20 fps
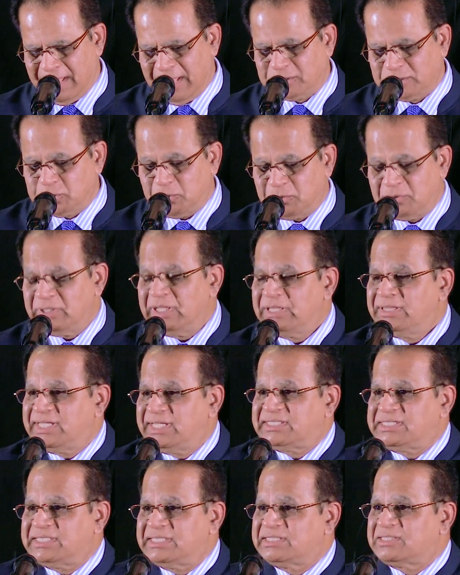So,
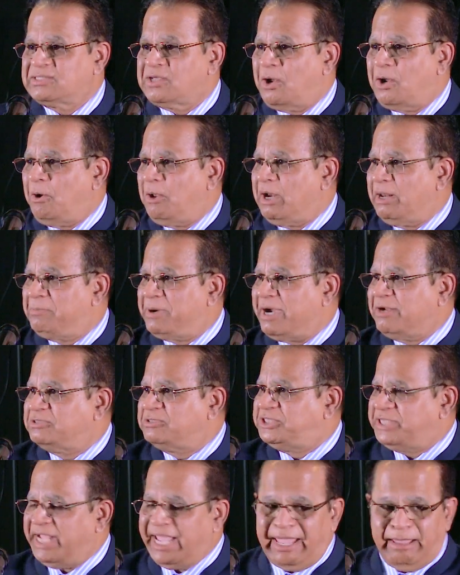this is all
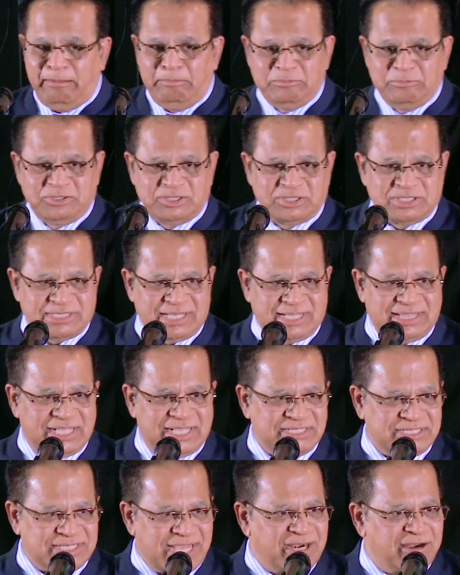about James, the
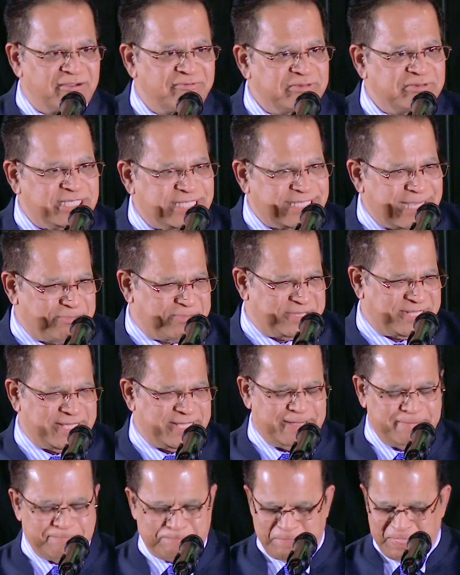son of
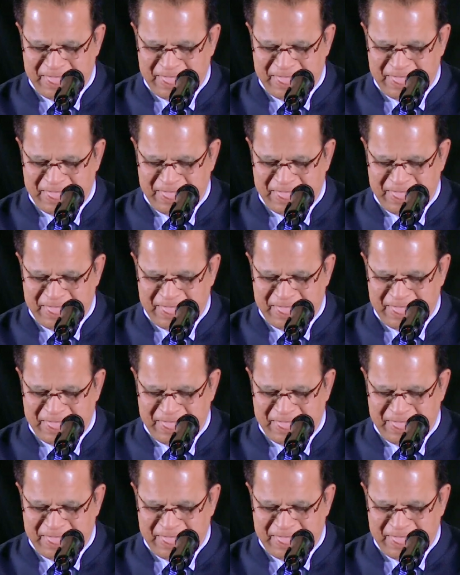Zebedee.